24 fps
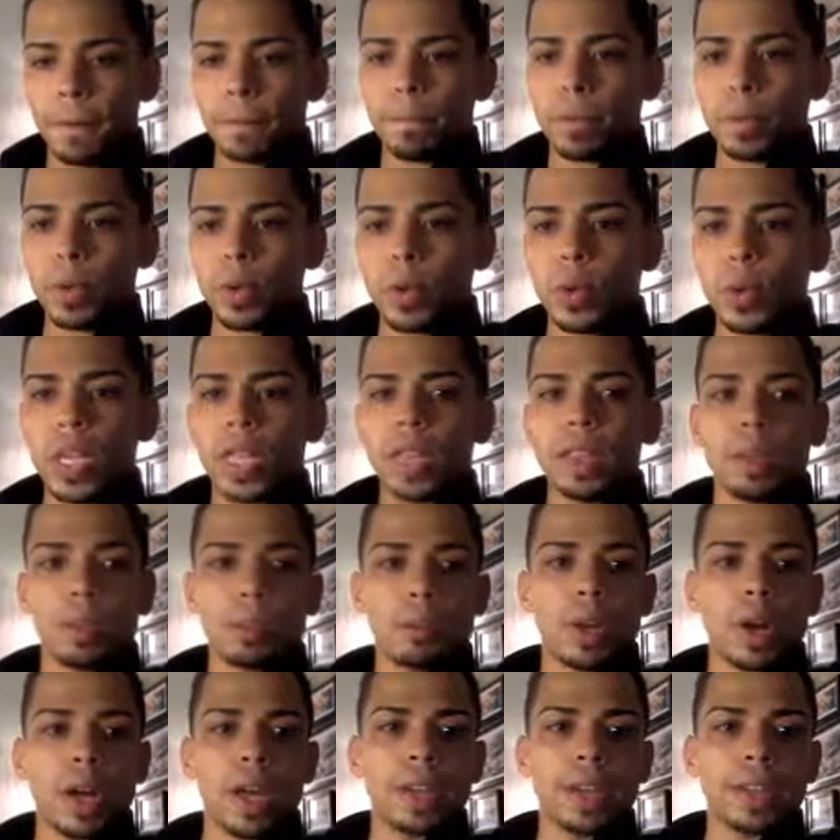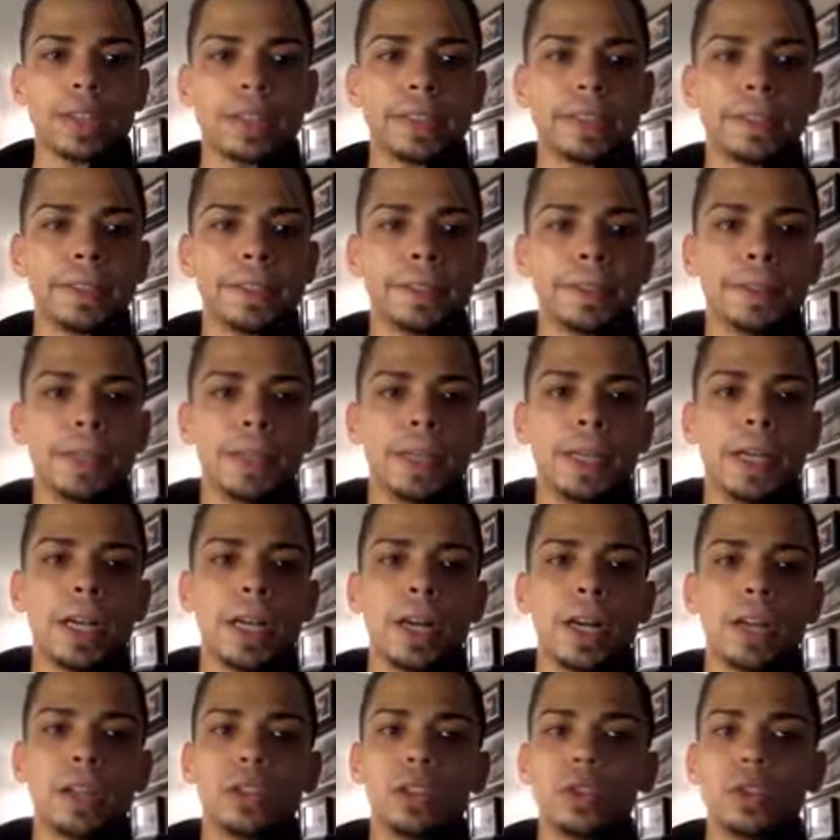create the product
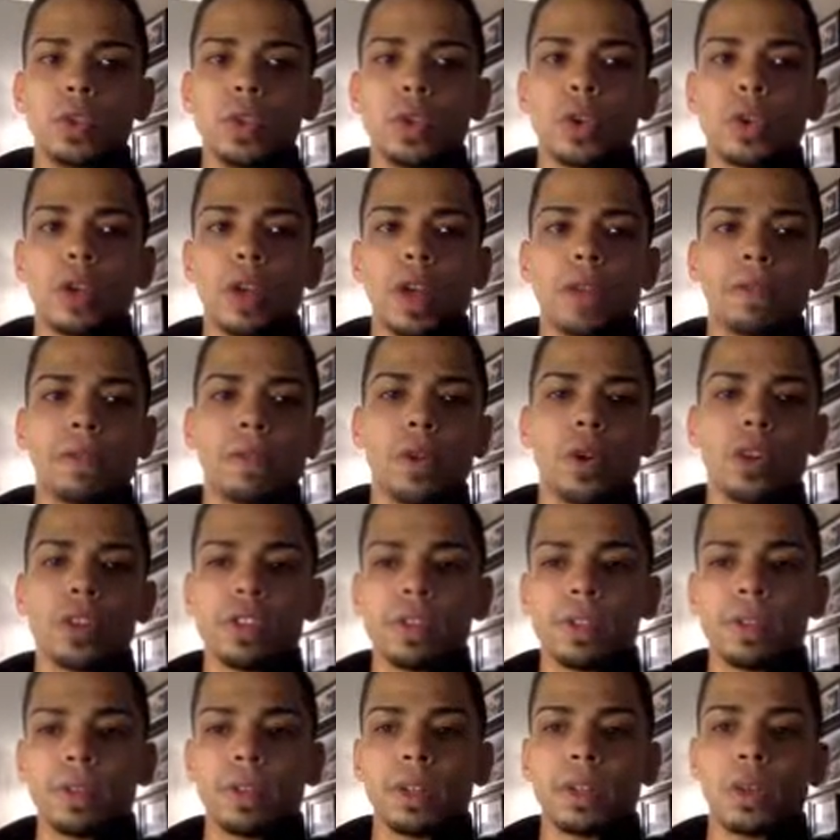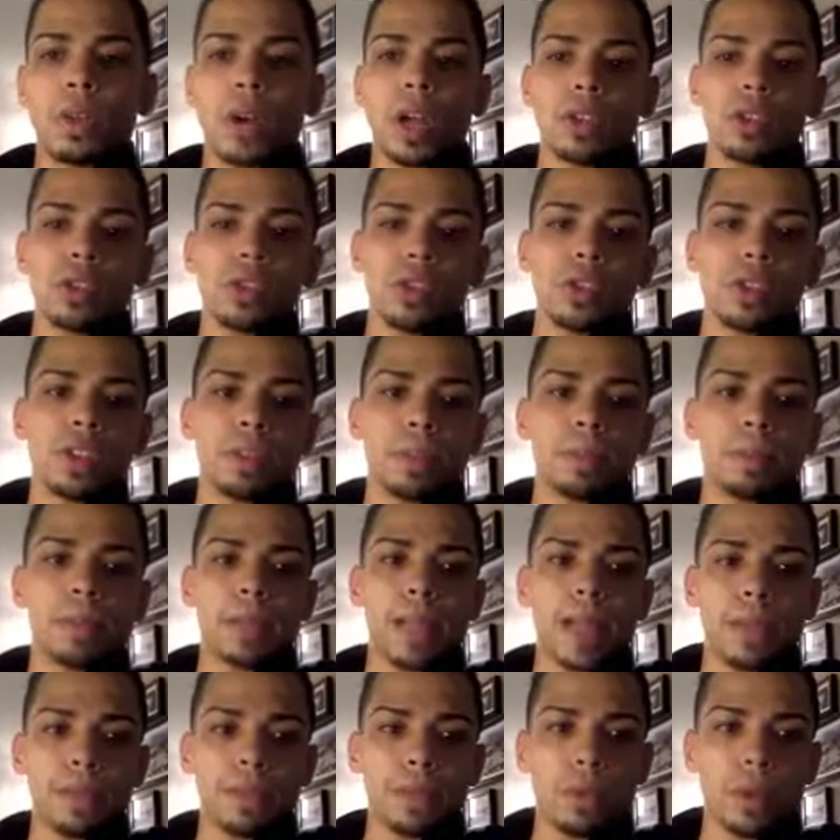through the crowdsourcing
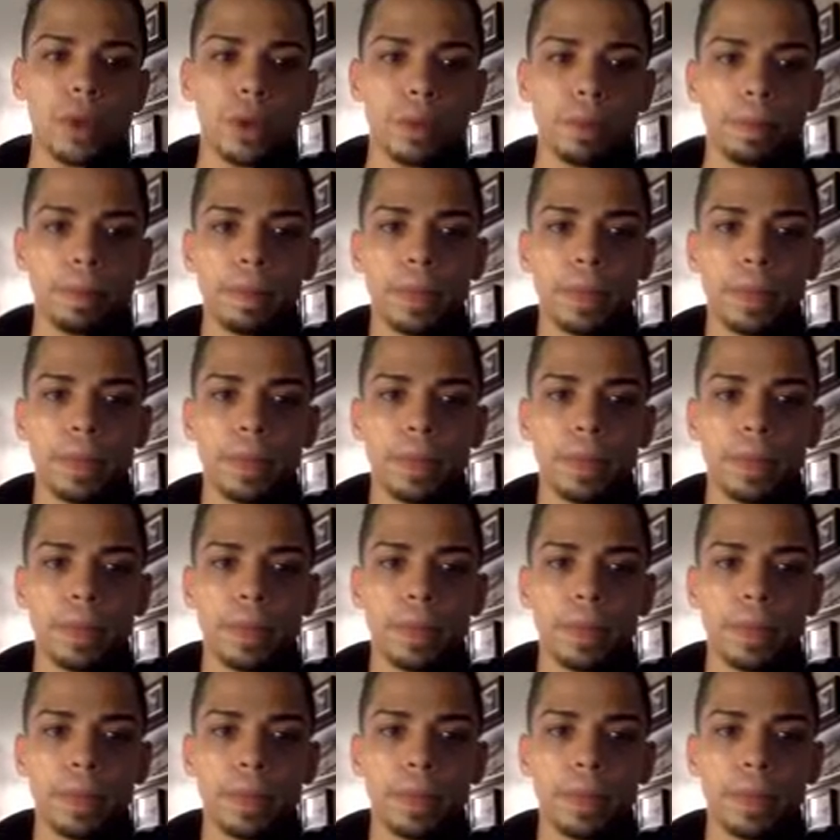platform.